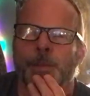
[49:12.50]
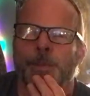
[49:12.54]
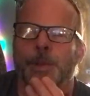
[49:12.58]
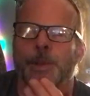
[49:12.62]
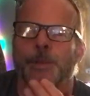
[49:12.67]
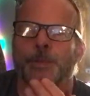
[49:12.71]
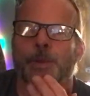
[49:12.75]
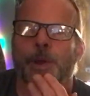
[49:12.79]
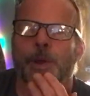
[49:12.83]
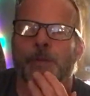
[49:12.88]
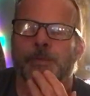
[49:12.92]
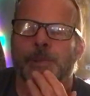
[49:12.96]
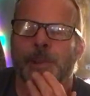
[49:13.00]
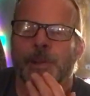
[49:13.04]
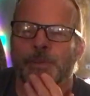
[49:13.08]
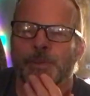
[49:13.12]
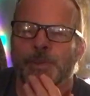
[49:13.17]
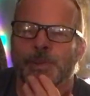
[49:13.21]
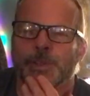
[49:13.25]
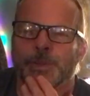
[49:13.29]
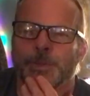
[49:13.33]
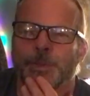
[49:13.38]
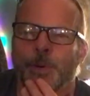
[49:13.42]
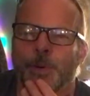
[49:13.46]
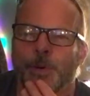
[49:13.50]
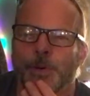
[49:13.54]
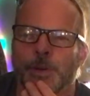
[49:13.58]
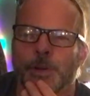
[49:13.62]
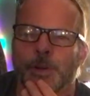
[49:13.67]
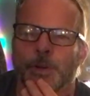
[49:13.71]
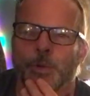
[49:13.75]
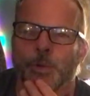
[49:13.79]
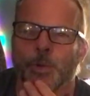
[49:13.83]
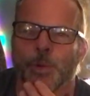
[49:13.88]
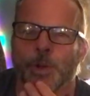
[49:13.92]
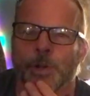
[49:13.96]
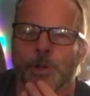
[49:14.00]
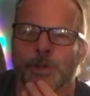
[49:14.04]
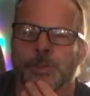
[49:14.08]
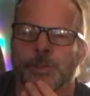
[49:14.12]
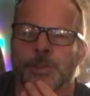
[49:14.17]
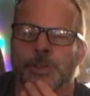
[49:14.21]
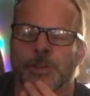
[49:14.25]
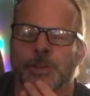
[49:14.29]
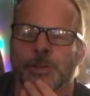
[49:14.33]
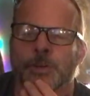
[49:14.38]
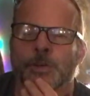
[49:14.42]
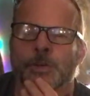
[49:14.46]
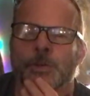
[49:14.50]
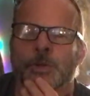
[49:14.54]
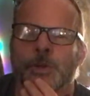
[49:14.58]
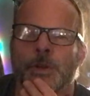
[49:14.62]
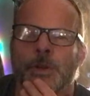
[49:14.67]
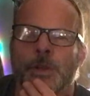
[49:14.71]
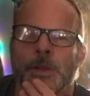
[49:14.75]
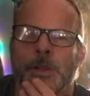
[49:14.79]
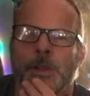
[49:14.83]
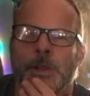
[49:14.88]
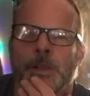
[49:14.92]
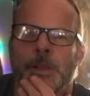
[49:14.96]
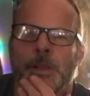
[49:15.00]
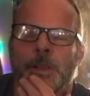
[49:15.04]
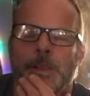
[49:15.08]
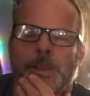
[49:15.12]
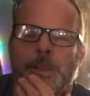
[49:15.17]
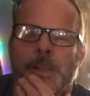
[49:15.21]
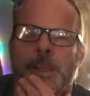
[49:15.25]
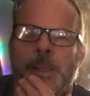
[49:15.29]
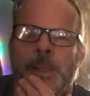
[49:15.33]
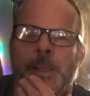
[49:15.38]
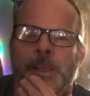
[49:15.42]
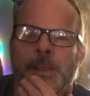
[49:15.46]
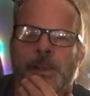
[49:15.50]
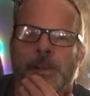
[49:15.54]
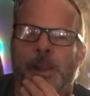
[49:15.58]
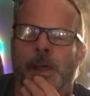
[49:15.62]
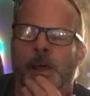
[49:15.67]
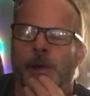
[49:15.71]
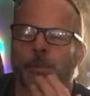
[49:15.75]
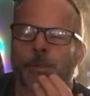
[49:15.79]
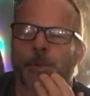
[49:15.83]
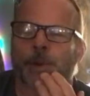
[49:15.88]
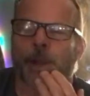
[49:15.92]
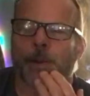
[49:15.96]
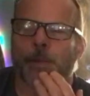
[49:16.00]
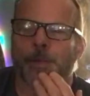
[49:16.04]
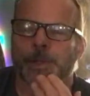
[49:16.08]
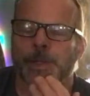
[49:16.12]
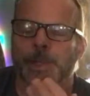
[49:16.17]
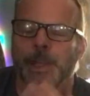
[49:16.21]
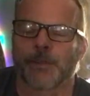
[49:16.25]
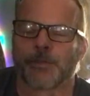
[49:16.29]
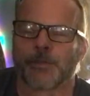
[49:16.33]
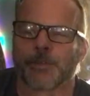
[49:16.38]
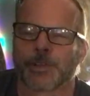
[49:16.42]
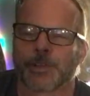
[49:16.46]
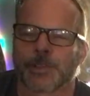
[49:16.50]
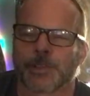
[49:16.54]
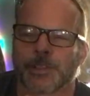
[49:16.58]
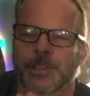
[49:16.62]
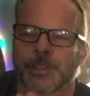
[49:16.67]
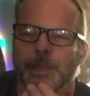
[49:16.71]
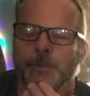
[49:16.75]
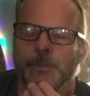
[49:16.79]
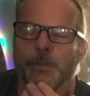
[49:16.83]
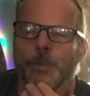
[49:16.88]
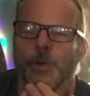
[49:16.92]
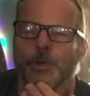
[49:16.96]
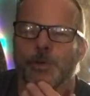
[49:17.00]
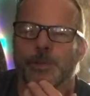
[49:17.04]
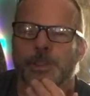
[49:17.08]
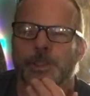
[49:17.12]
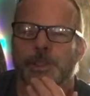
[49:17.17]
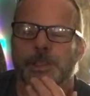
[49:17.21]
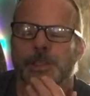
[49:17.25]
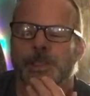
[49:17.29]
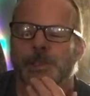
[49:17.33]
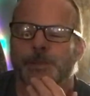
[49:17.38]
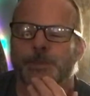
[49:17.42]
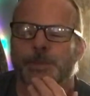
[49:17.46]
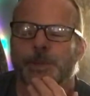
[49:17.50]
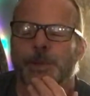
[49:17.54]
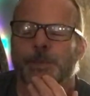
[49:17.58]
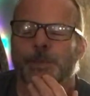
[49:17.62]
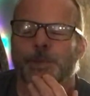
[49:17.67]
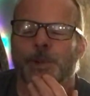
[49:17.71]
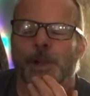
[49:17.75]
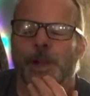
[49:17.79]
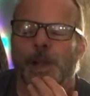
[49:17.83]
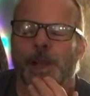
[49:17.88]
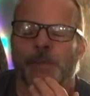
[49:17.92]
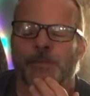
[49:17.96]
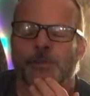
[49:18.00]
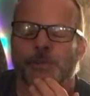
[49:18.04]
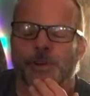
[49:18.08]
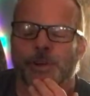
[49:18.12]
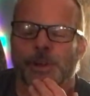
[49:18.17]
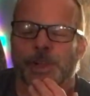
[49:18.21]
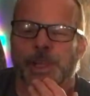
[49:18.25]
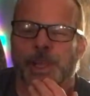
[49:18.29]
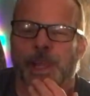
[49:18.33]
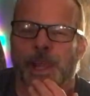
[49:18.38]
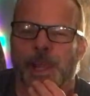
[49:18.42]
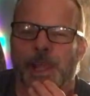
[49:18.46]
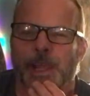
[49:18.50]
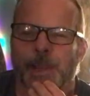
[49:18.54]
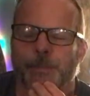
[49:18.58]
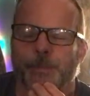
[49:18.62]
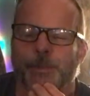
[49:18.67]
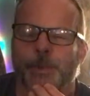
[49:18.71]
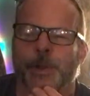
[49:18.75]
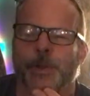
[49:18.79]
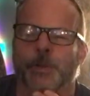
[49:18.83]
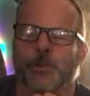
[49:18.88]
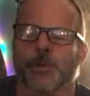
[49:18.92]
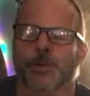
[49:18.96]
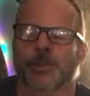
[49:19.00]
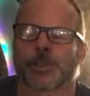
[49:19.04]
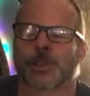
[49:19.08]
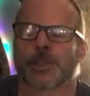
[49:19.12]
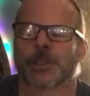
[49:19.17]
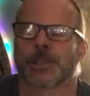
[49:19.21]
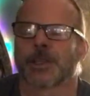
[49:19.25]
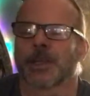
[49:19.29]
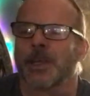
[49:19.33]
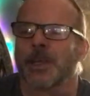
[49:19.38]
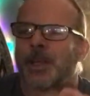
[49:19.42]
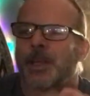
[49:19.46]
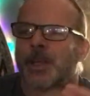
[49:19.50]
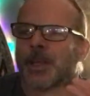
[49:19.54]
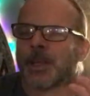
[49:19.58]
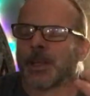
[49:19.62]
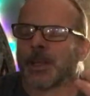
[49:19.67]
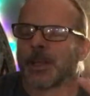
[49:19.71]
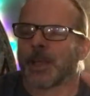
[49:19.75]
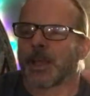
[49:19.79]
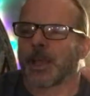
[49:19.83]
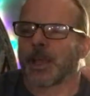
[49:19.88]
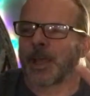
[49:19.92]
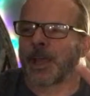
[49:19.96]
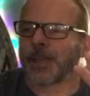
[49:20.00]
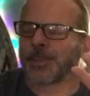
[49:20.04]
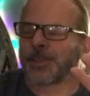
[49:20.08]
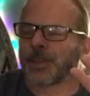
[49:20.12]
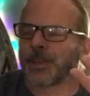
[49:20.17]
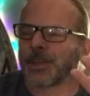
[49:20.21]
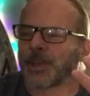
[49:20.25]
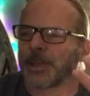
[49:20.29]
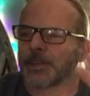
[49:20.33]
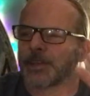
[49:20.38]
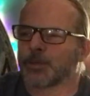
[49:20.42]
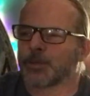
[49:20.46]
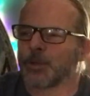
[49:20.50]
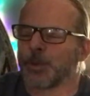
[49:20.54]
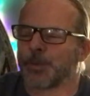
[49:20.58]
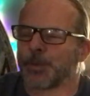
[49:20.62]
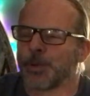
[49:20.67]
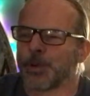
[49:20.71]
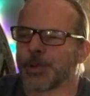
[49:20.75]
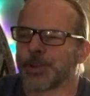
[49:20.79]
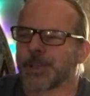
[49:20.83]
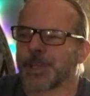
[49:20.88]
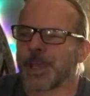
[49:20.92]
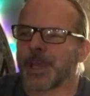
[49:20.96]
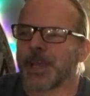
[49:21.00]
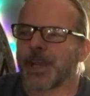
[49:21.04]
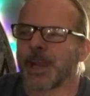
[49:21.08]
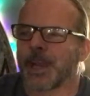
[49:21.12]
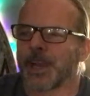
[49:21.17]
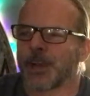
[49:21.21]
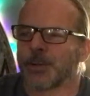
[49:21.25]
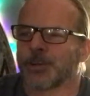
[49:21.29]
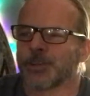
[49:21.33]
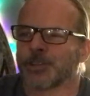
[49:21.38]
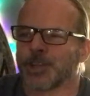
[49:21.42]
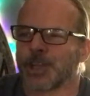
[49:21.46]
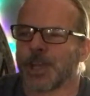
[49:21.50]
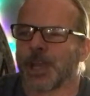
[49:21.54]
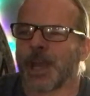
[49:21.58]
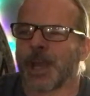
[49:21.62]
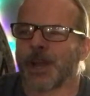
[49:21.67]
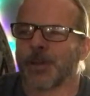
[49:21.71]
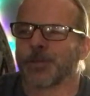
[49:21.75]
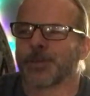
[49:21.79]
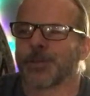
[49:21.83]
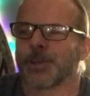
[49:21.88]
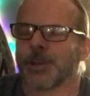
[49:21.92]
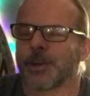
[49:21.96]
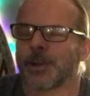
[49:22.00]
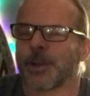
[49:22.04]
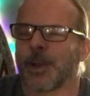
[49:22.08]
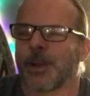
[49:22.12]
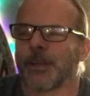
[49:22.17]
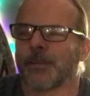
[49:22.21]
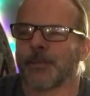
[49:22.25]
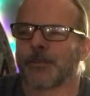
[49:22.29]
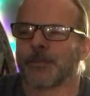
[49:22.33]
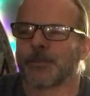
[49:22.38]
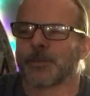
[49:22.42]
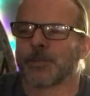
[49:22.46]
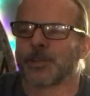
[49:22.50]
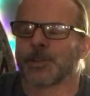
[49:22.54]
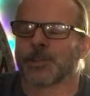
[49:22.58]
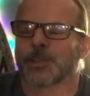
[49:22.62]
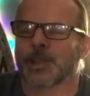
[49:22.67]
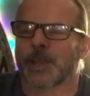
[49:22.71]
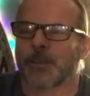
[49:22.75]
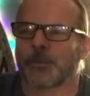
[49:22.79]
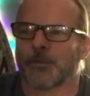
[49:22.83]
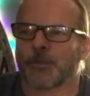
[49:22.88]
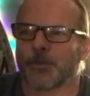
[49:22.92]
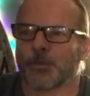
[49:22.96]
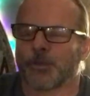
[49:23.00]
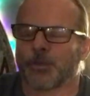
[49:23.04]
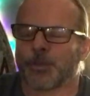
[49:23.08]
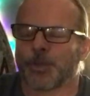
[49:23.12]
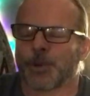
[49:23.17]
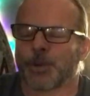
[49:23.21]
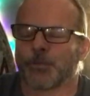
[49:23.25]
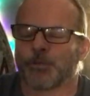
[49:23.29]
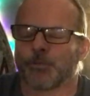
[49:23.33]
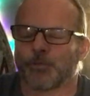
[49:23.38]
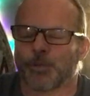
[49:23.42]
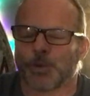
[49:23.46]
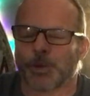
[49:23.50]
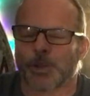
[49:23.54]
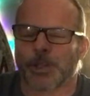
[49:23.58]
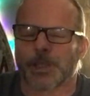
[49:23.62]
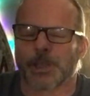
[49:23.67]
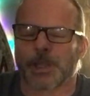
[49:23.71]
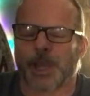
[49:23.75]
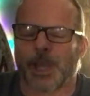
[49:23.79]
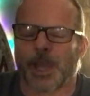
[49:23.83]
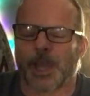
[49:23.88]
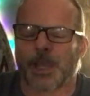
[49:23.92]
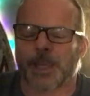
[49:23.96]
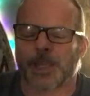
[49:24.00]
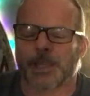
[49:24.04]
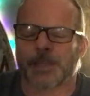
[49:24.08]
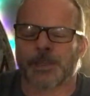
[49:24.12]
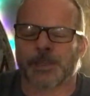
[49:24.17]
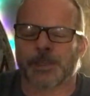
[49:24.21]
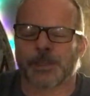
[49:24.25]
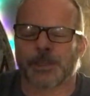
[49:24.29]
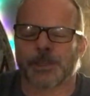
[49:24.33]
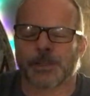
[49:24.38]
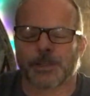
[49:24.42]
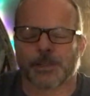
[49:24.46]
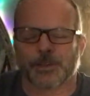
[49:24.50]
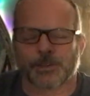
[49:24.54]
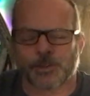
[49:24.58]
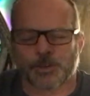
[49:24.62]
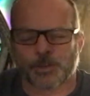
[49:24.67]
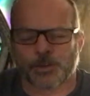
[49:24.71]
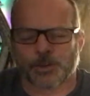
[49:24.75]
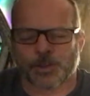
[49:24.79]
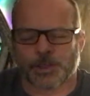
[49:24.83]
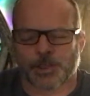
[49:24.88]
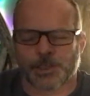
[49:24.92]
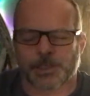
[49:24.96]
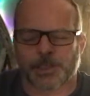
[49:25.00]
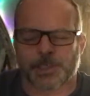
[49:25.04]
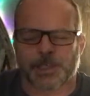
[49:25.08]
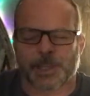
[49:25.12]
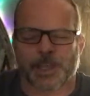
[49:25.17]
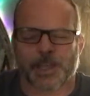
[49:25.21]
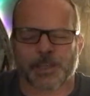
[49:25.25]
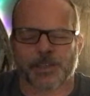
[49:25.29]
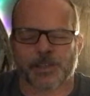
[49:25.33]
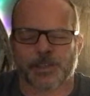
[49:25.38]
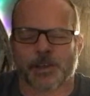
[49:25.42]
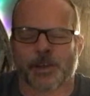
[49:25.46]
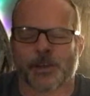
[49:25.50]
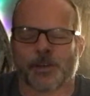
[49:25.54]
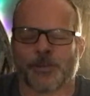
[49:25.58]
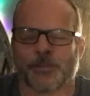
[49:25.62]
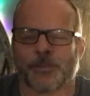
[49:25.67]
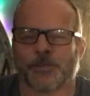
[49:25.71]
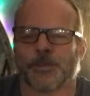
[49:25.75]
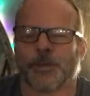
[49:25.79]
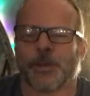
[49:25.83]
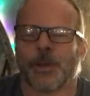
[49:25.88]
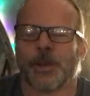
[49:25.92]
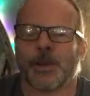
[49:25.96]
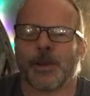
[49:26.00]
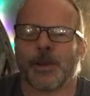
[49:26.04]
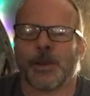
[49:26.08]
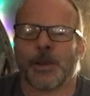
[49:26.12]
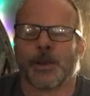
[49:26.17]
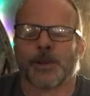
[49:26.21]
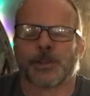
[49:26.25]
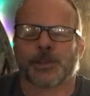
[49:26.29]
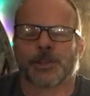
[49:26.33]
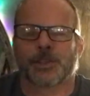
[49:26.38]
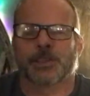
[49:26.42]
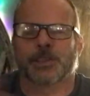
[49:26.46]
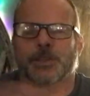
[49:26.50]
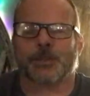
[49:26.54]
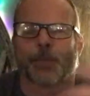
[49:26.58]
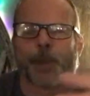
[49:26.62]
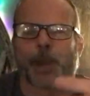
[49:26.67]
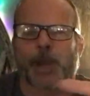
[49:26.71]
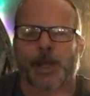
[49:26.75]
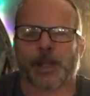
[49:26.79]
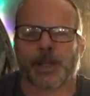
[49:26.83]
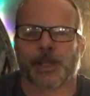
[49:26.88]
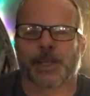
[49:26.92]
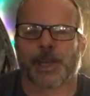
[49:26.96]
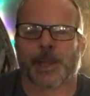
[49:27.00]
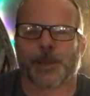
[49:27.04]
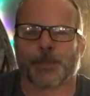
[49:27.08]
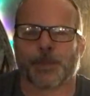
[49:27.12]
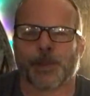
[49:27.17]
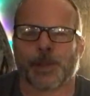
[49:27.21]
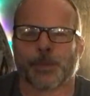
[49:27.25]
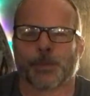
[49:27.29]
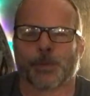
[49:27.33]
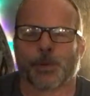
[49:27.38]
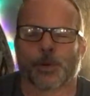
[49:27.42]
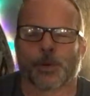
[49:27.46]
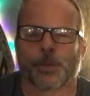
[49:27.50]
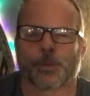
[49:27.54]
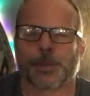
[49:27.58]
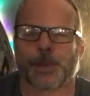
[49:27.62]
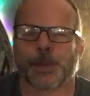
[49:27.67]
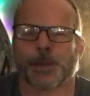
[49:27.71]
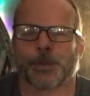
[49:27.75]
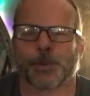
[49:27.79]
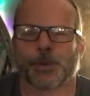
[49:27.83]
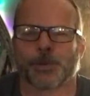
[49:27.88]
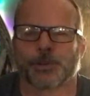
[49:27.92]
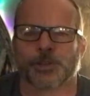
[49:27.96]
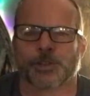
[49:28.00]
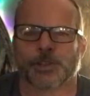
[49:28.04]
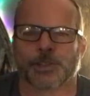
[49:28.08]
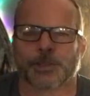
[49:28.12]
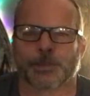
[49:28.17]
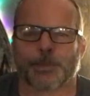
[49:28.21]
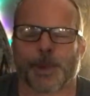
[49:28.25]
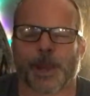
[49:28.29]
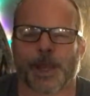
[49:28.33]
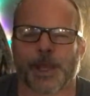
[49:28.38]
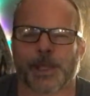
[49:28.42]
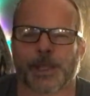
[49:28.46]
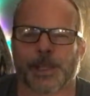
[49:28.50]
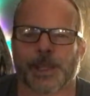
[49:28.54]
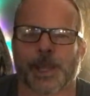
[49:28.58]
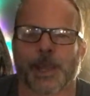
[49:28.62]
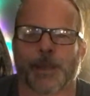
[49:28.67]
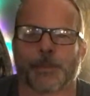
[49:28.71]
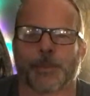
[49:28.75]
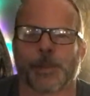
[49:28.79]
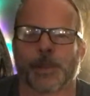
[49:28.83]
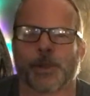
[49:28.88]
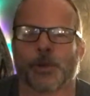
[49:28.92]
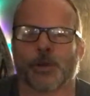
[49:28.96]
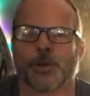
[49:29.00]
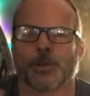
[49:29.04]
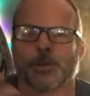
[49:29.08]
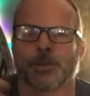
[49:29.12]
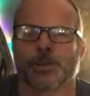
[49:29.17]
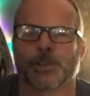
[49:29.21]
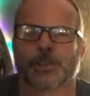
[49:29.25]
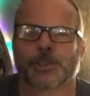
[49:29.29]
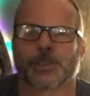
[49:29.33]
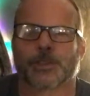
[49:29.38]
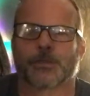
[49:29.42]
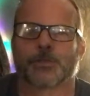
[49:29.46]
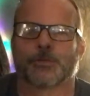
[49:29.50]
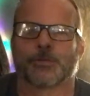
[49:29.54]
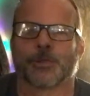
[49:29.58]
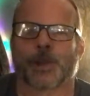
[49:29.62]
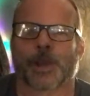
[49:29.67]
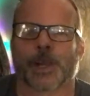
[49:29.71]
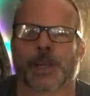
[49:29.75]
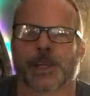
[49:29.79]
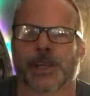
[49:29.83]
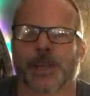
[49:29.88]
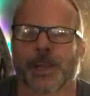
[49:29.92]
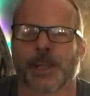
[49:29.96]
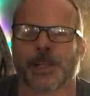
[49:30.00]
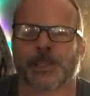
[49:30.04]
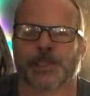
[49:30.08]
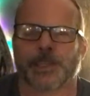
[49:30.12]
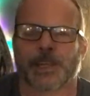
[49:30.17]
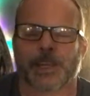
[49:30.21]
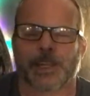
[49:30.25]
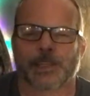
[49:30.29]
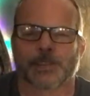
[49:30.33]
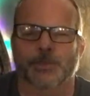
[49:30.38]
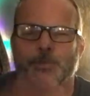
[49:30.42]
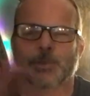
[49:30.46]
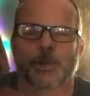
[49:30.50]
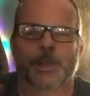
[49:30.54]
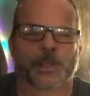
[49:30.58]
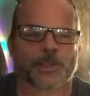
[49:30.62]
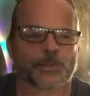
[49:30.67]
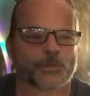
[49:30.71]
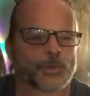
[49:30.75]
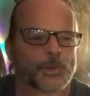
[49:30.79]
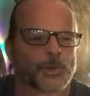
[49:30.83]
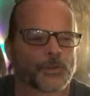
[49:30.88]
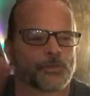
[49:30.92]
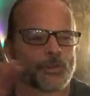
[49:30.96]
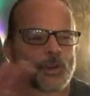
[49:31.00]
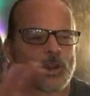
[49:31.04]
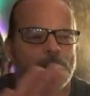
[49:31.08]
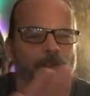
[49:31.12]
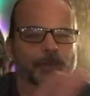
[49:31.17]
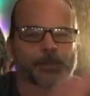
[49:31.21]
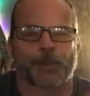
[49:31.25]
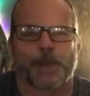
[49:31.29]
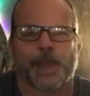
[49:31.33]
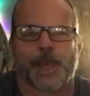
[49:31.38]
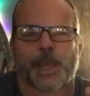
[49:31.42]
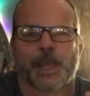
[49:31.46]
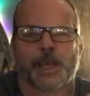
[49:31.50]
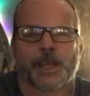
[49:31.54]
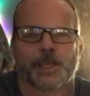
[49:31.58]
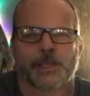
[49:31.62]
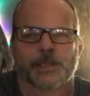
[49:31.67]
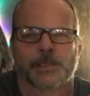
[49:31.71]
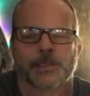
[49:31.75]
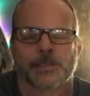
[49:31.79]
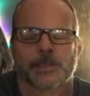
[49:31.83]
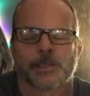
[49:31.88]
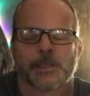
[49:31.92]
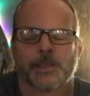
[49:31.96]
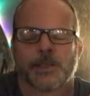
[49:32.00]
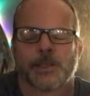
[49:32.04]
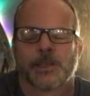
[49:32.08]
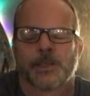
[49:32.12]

people I've never spoken a word to, and I'll probably never see most of these people ever again. But it was just, I think as we put that energy out there, I just have been really heightened to this sense of just smiling at people, or people just smiling at me, or just recognizing as we cross paths